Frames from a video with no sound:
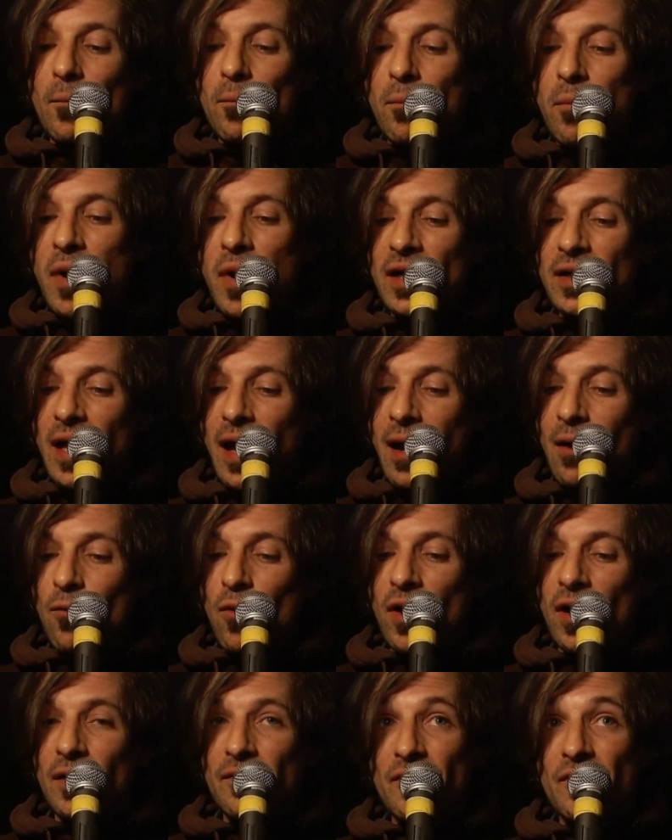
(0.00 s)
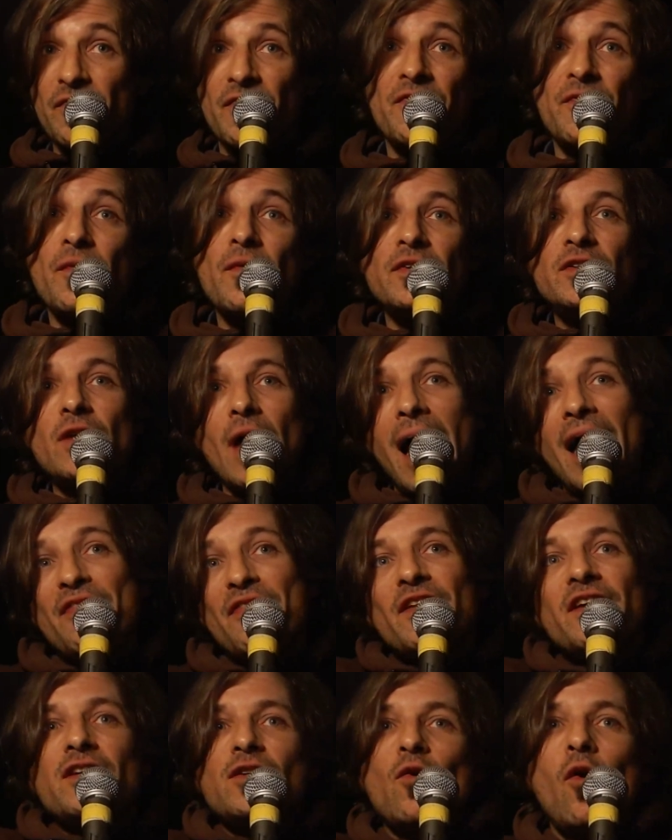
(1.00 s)
But I
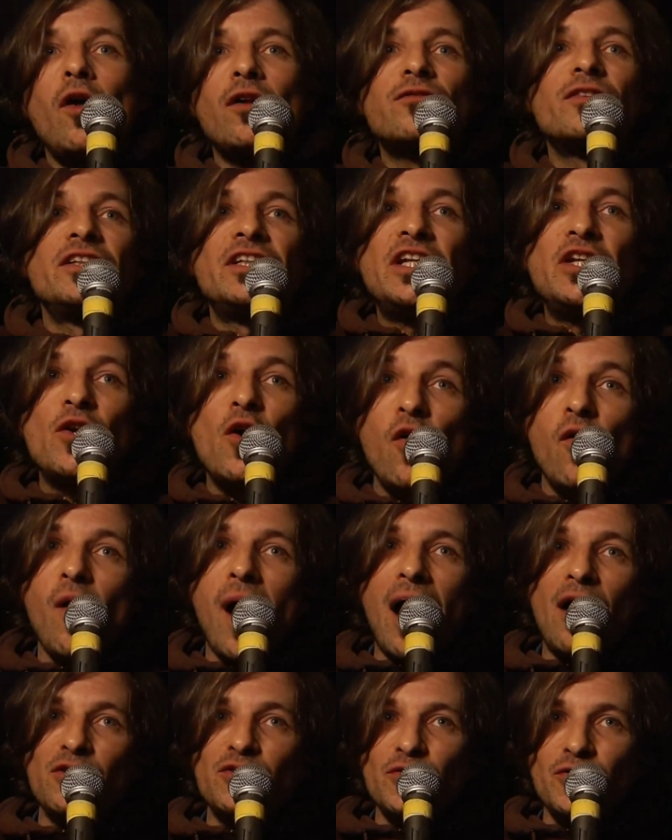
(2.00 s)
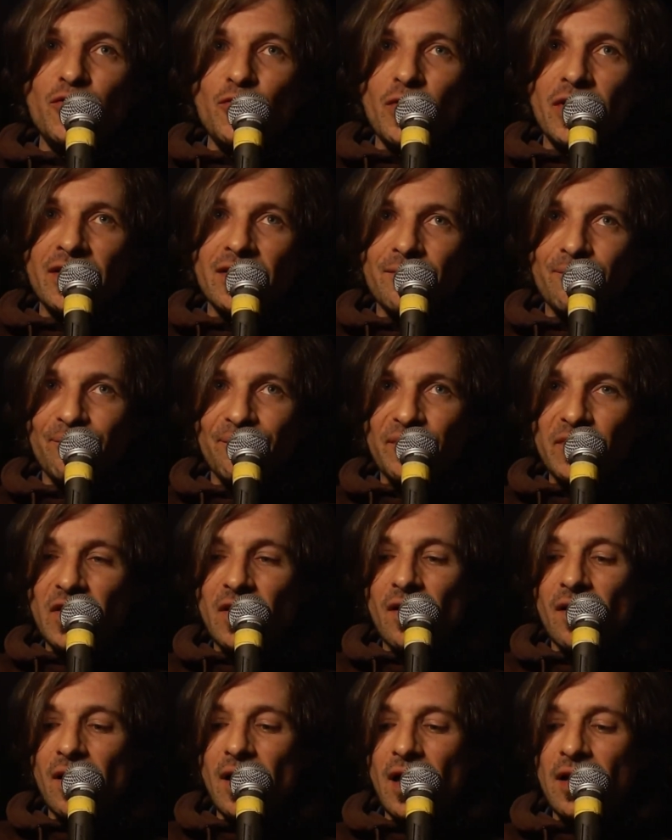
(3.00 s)
think you already know how to do it,
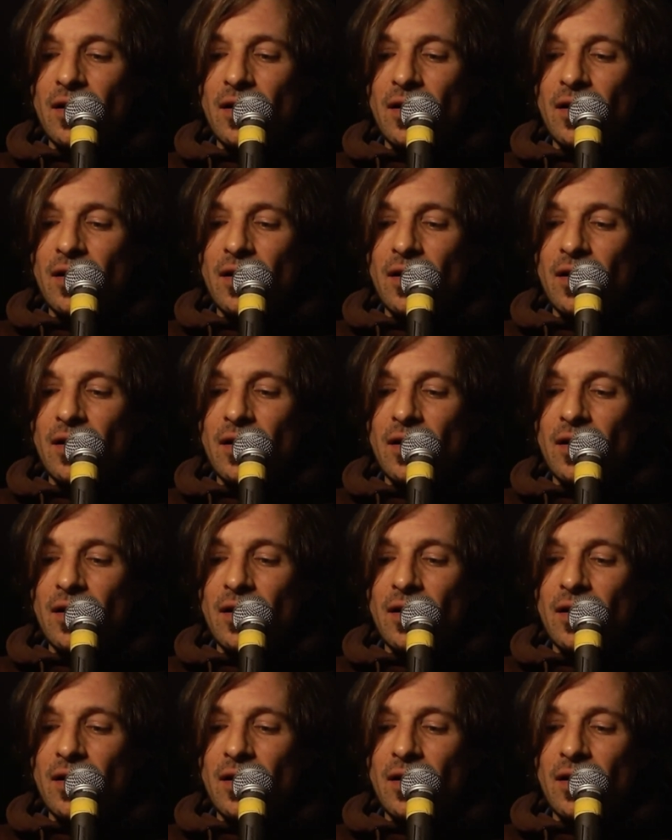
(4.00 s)
yeah.